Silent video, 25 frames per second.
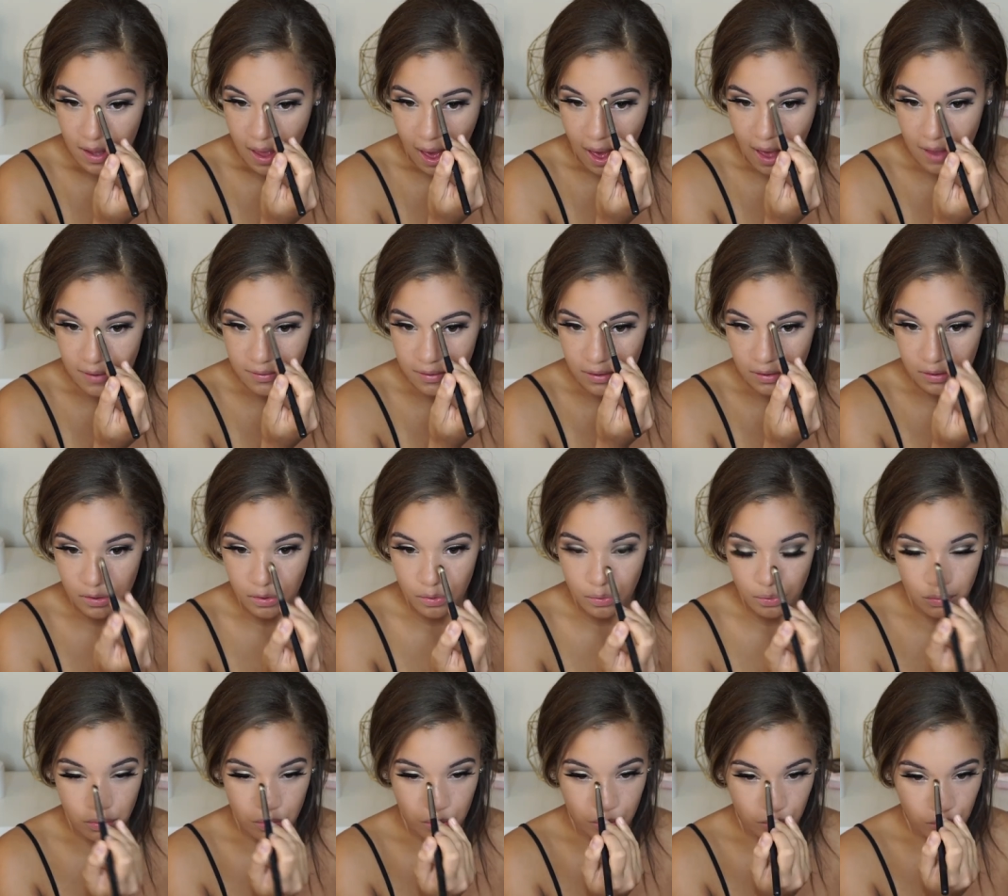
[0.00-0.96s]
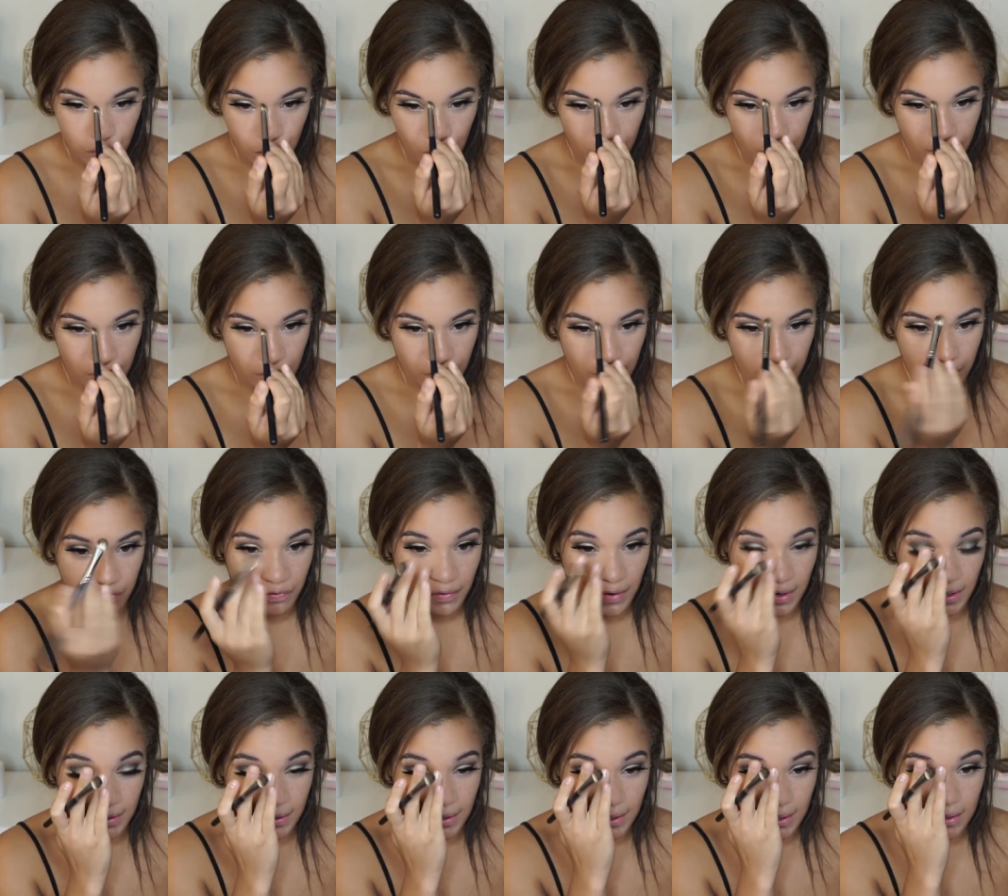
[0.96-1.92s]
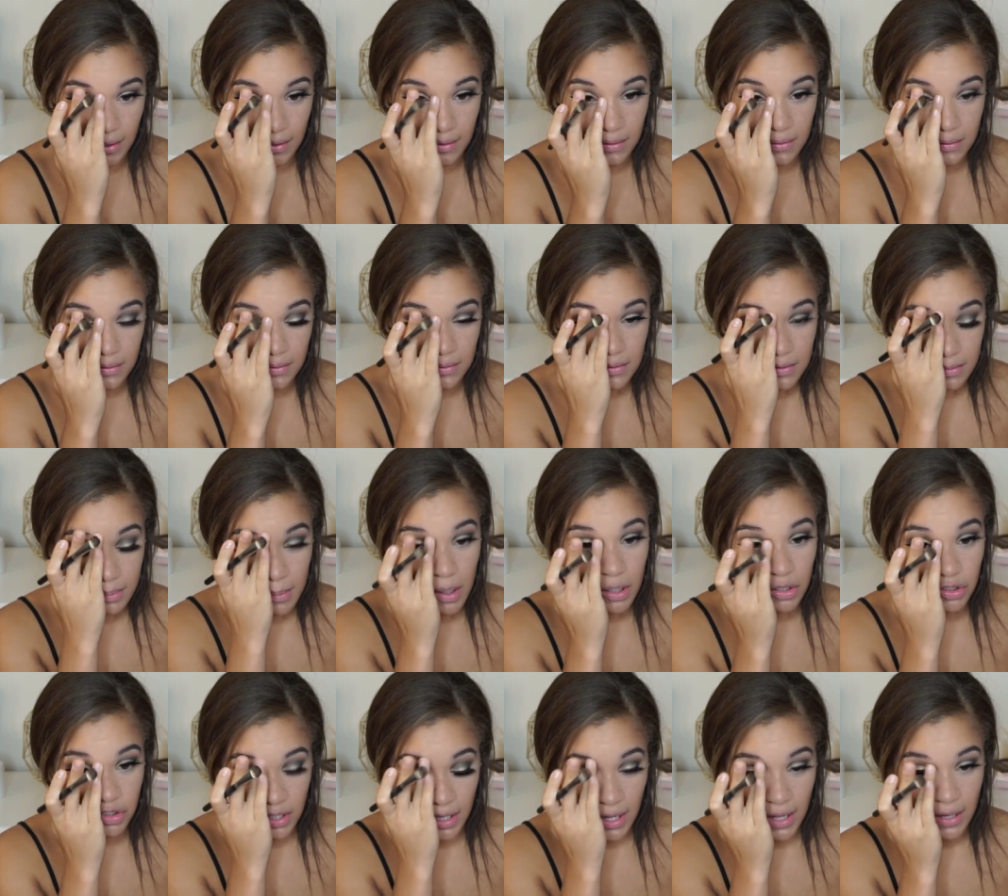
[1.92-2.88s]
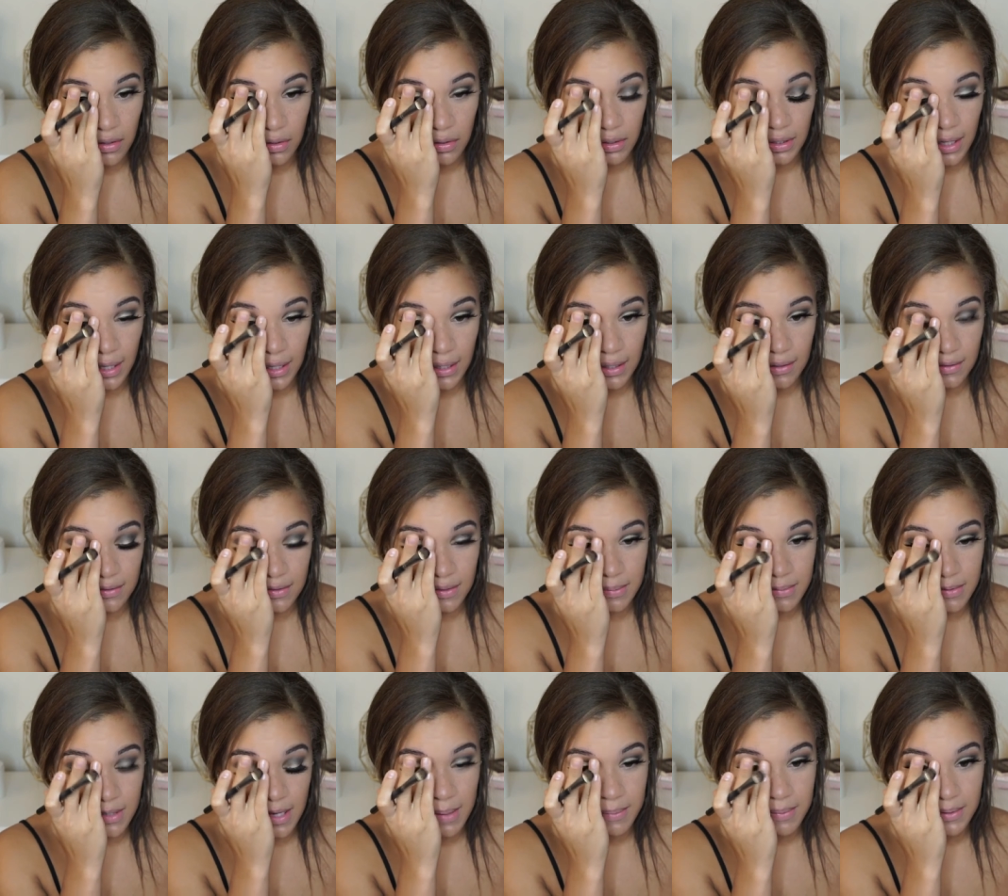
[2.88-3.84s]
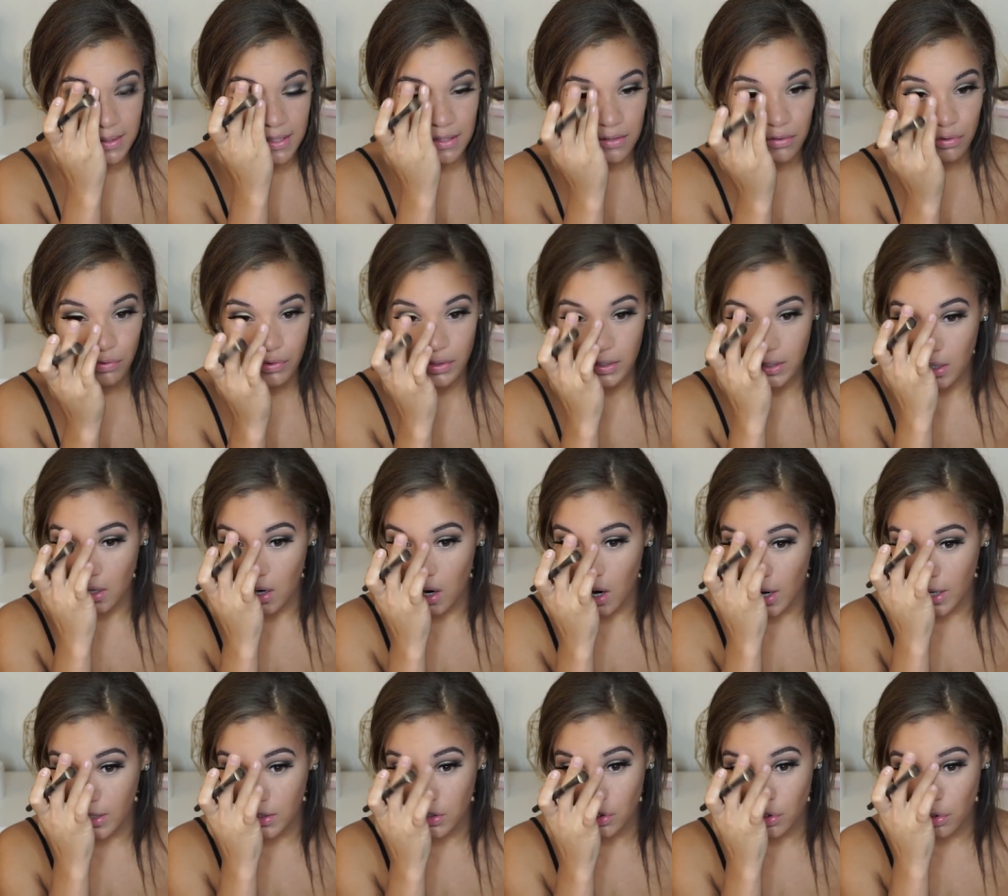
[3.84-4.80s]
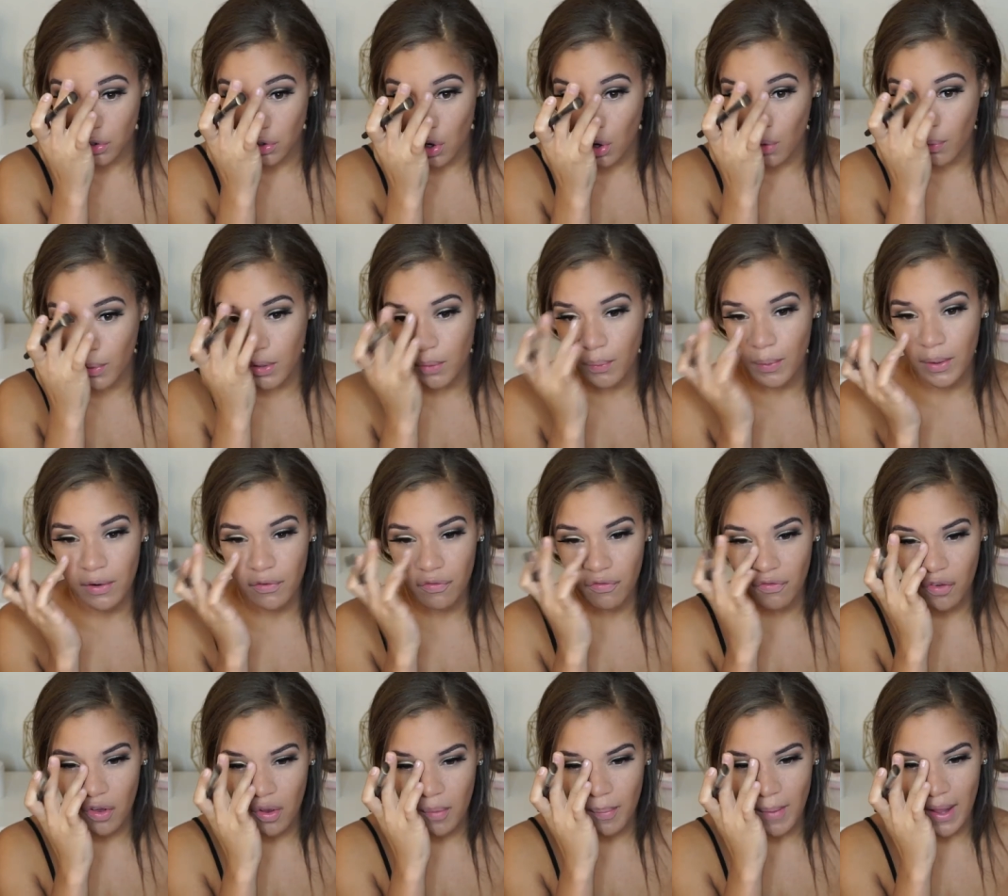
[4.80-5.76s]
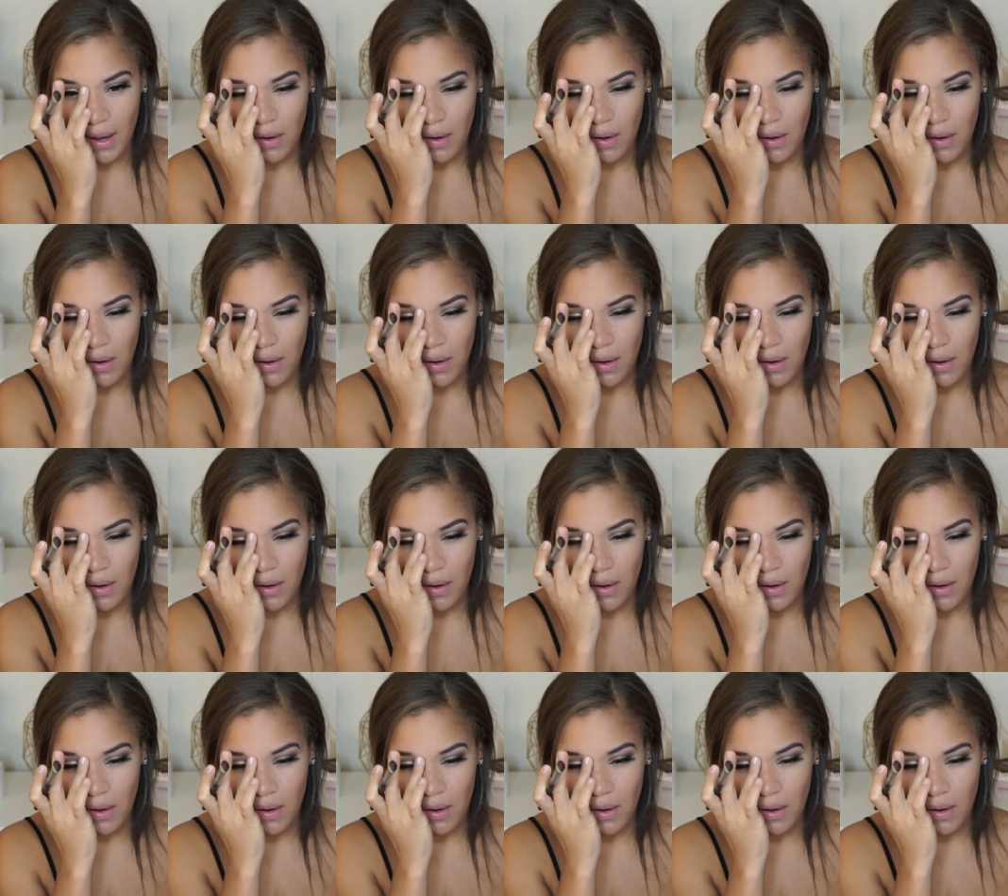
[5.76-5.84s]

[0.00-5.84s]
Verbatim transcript: as a new YouTuber or fairly small channel, like sometimes it gets really hard to know what you want to film.